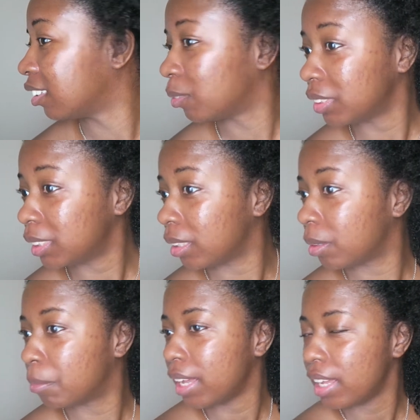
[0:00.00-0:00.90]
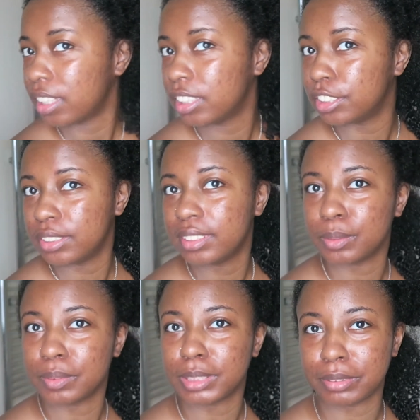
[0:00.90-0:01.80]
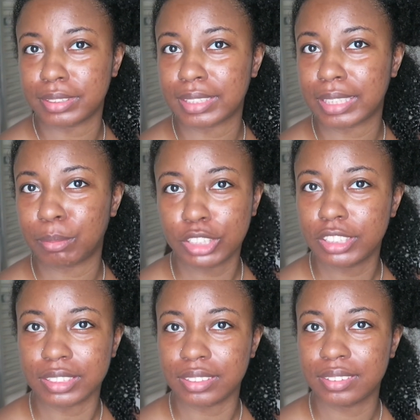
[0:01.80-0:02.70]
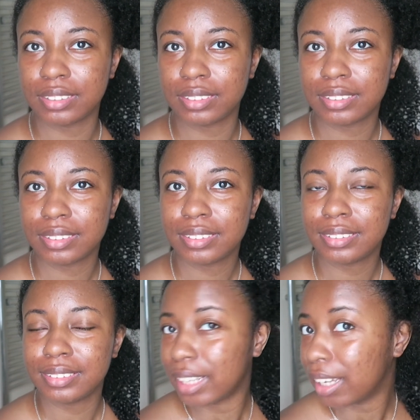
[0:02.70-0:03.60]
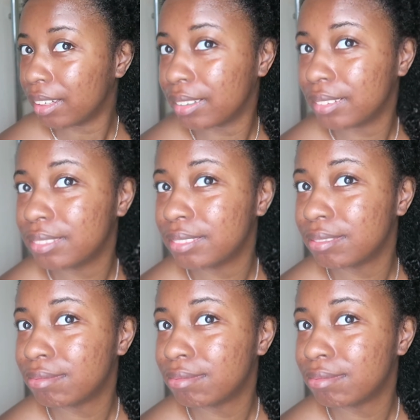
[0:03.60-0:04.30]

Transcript: once my hair couldn't do this once upon a time. It couldn't. Now,